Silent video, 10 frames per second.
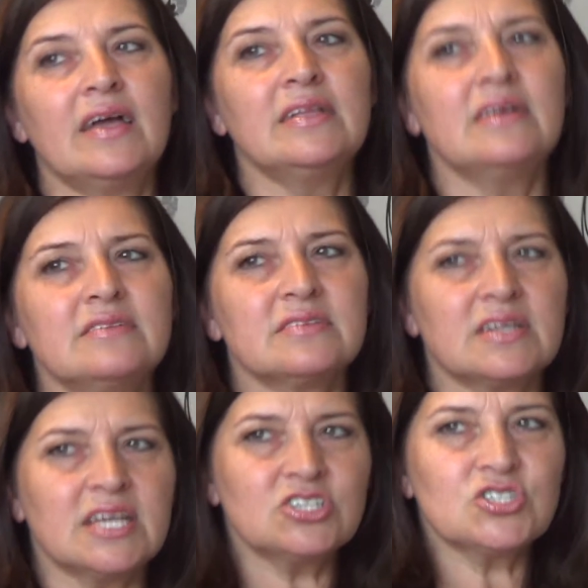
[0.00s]
In
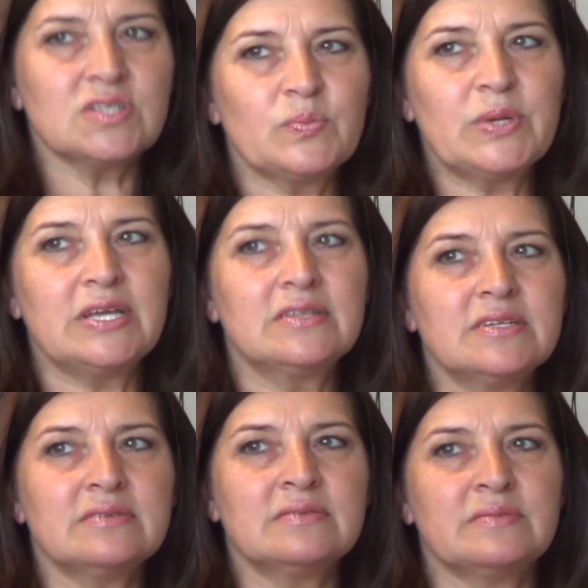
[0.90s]
international
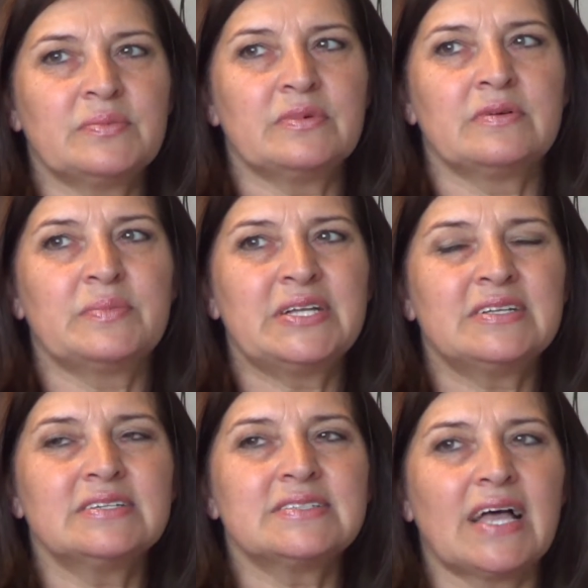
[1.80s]

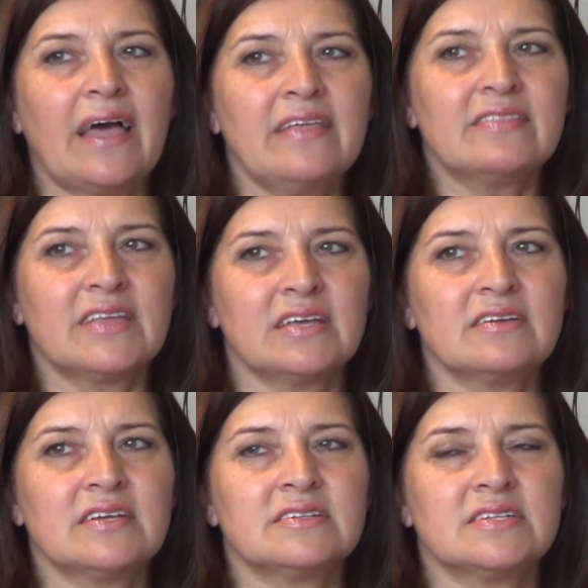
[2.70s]
meetings, I
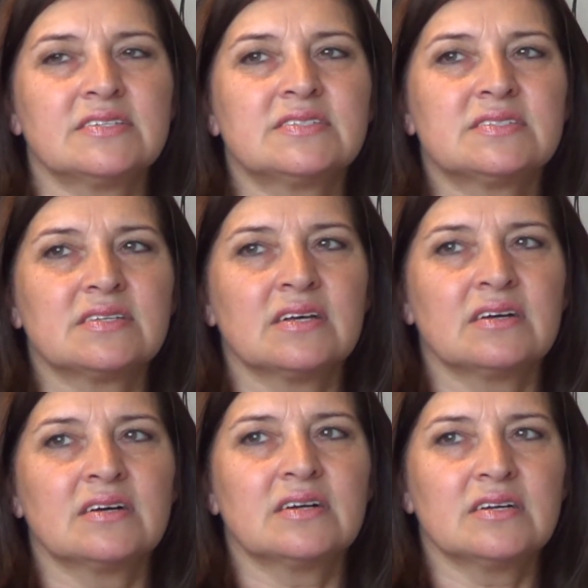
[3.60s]
think it is
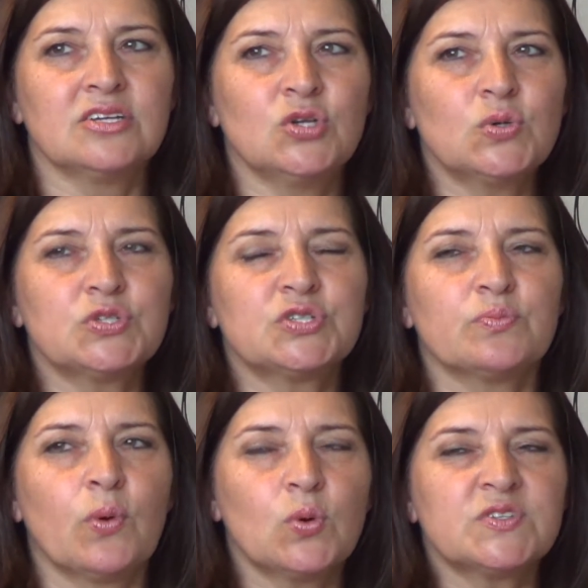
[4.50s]
used
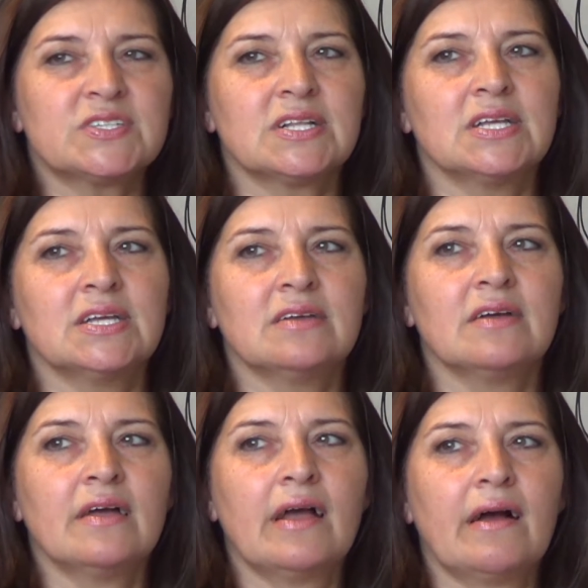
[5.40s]
mostly